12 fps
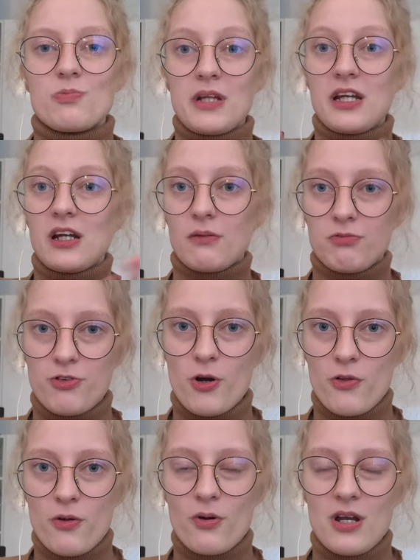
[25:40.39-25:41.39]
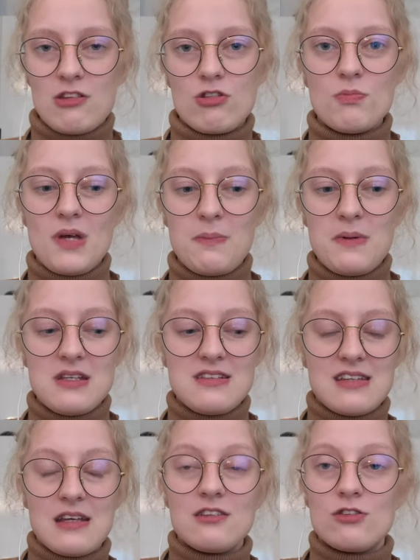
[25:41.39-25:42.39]
split it up further into
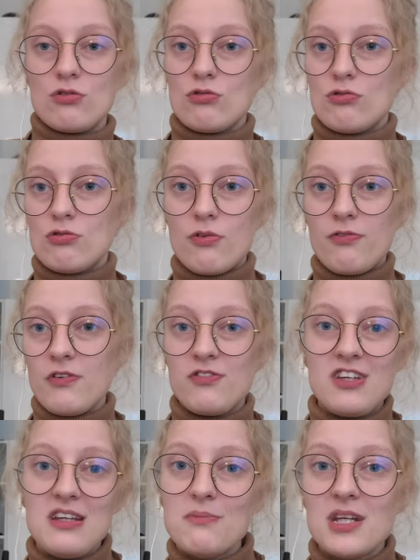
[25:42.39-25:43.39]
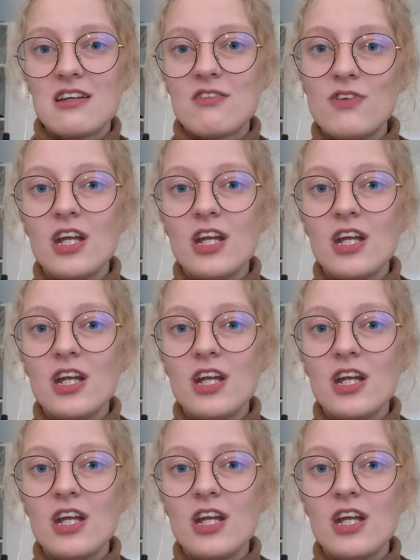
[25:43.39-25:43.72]
maybe 10 to 15 minute